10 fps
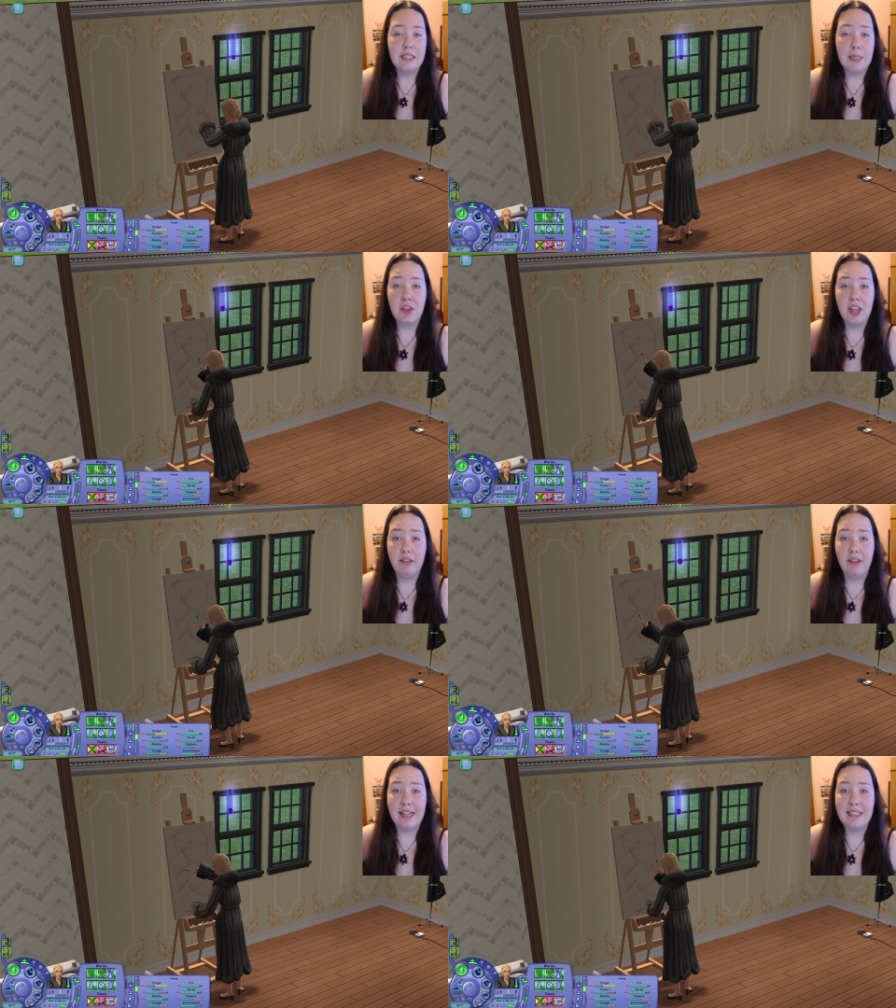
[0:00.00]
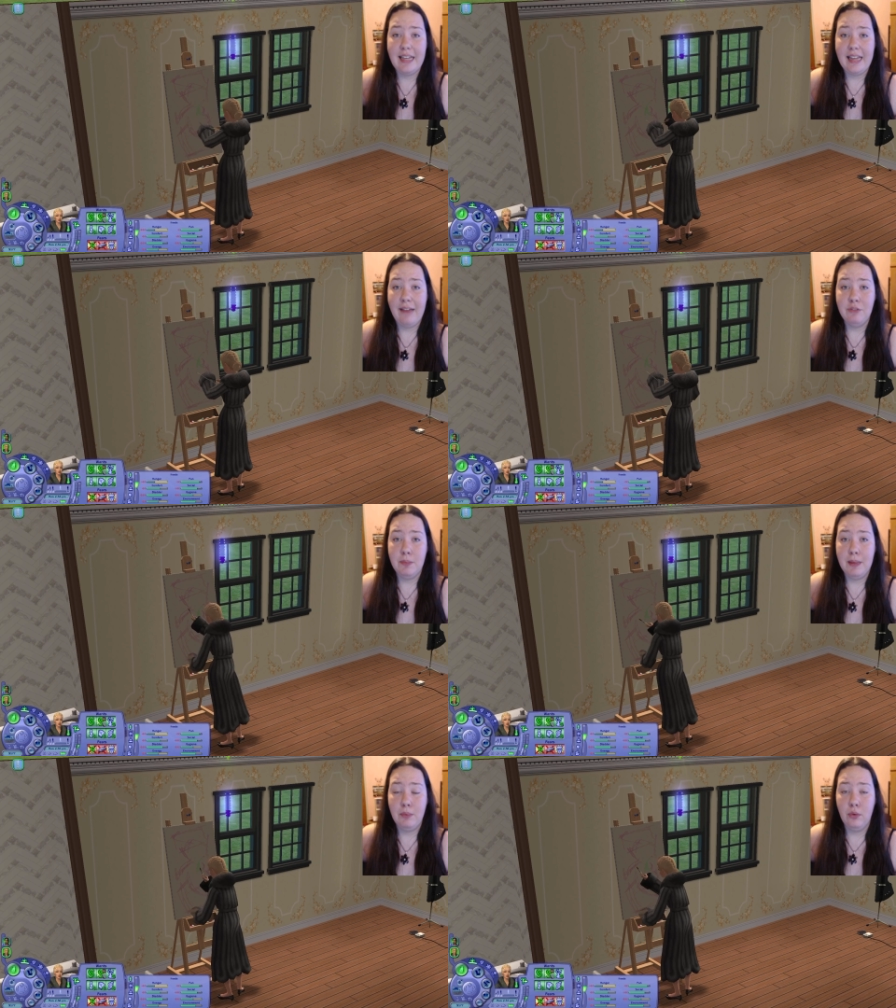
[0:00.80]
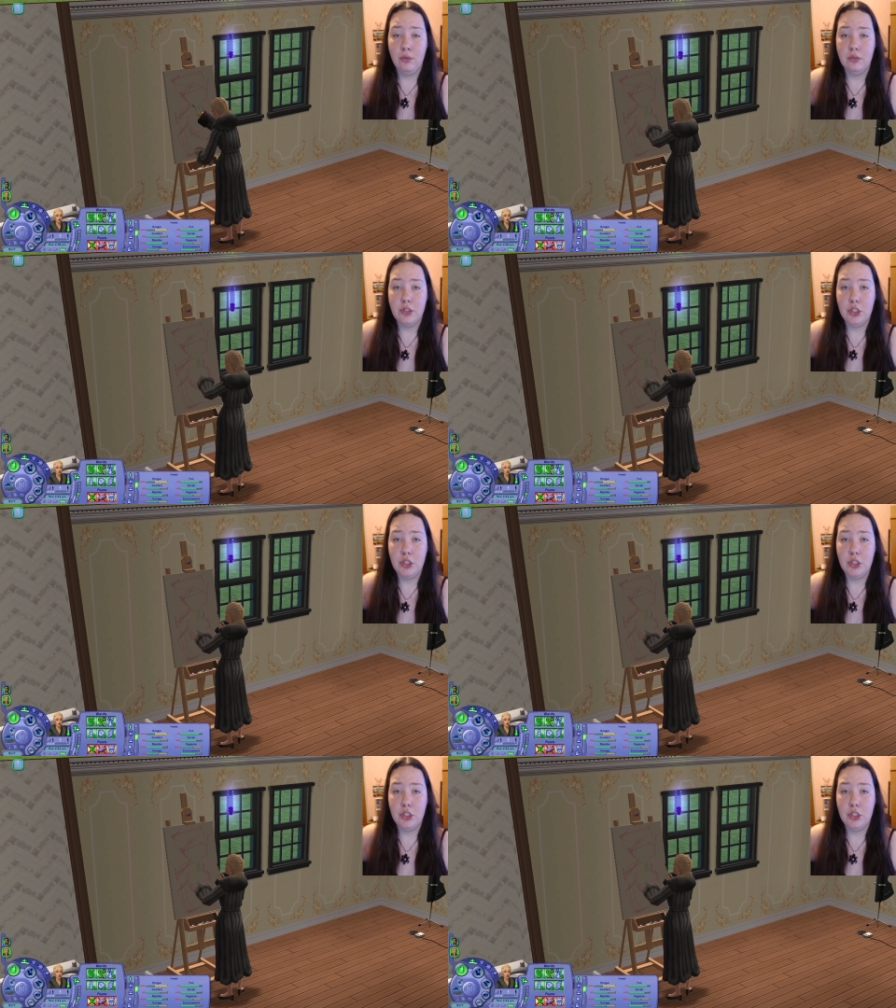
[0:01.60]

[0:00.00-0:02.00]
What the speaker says: Some of the advice they gave to people